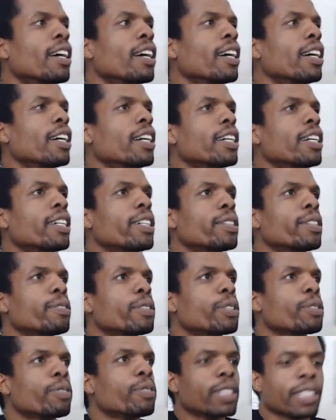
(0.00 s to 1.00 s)
Uh,
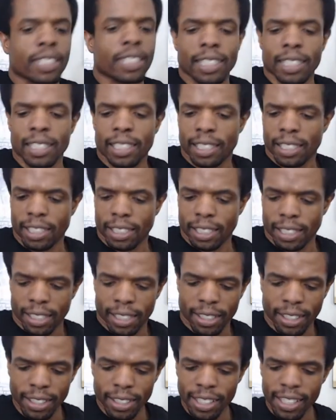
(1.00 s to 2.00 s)
which one is this?
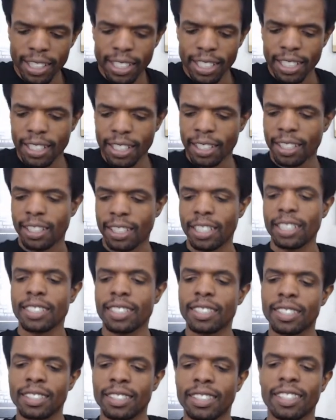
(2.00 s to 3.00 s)

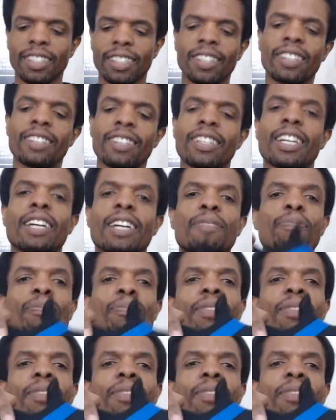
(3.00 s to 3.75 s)
This? Oh yeah.